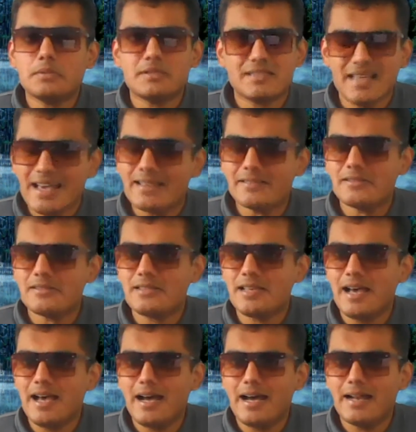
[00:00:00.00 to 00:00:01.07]

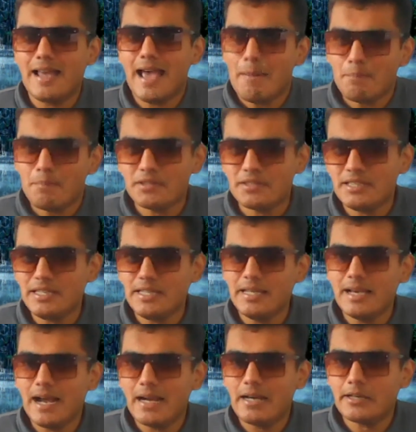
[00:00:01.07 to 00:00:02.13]
sense and
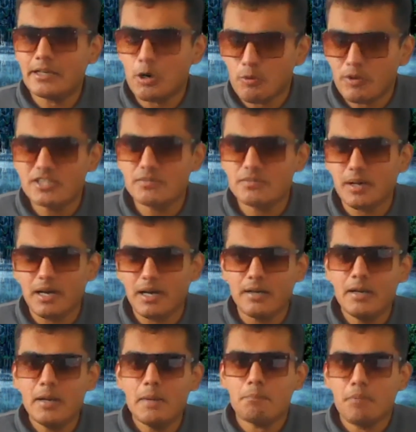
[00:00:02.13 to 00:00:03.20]
empathy and
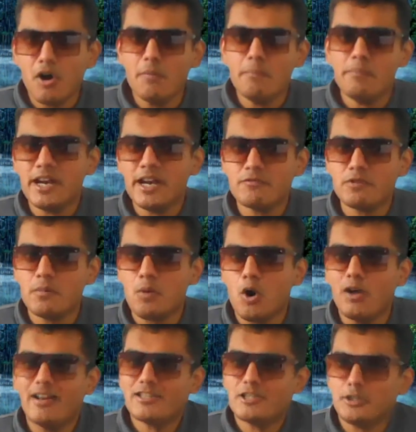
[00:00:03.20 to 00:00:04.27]
charisma permeate from
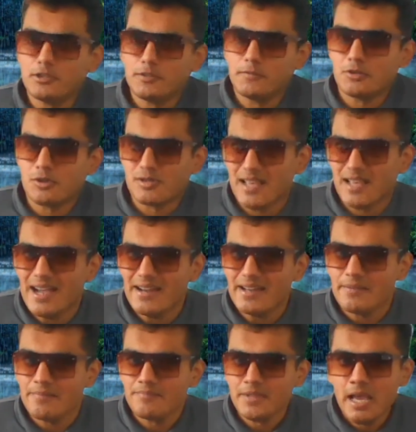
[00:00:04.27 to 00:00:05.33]
all echelons of the
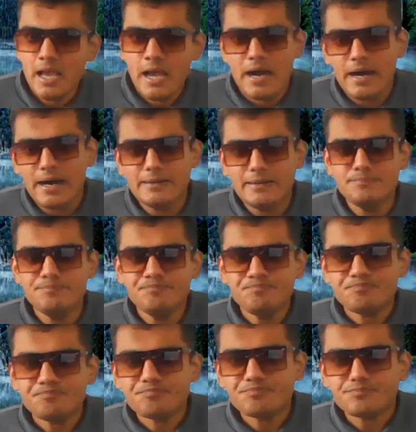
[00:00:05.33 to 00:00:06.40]
society. So
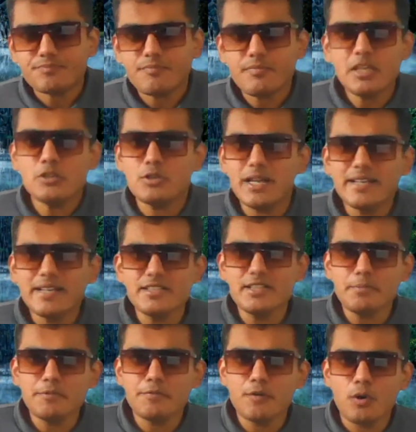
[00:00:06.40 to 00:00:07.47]
like I
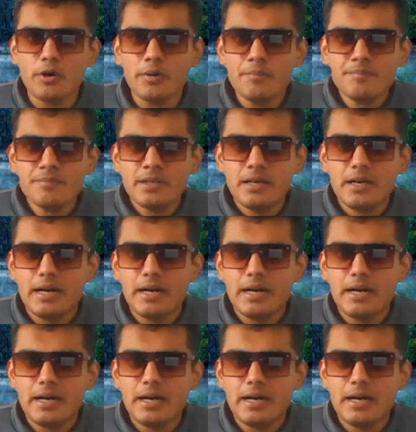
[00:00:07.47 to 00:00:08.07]
said before,